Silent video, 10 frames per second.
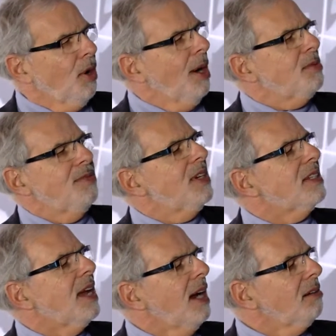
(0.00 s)
perhaps even
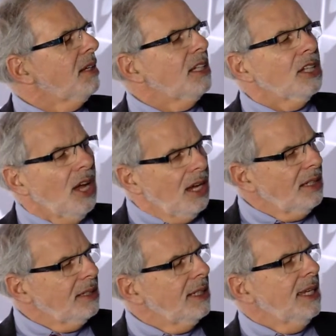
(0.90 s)
entirely,
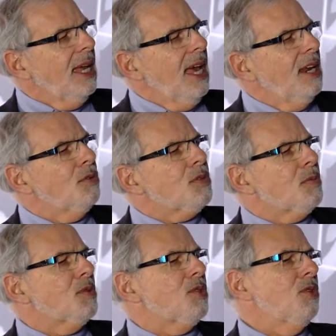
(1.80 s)
law, and it was
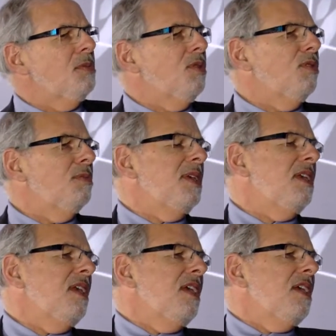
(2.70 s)
presumed it would
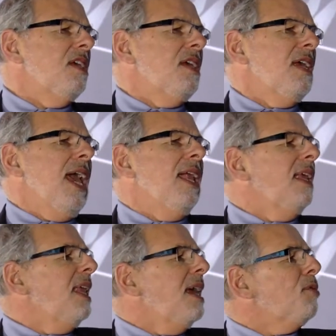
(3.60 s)
be
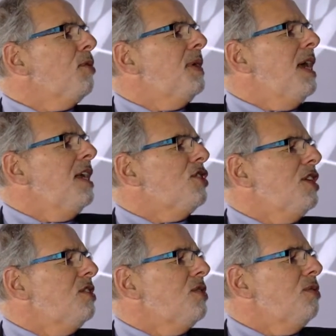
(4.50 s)
LLM or
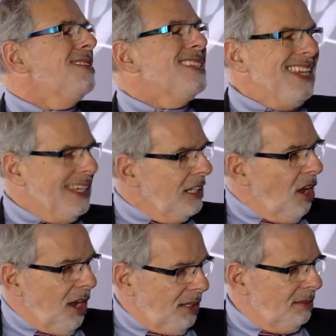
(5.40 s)
PhD students in
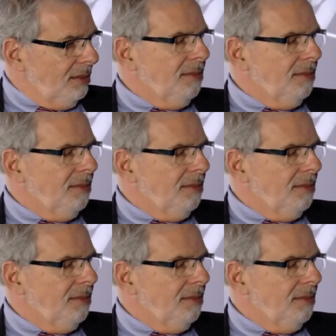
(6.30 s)
law.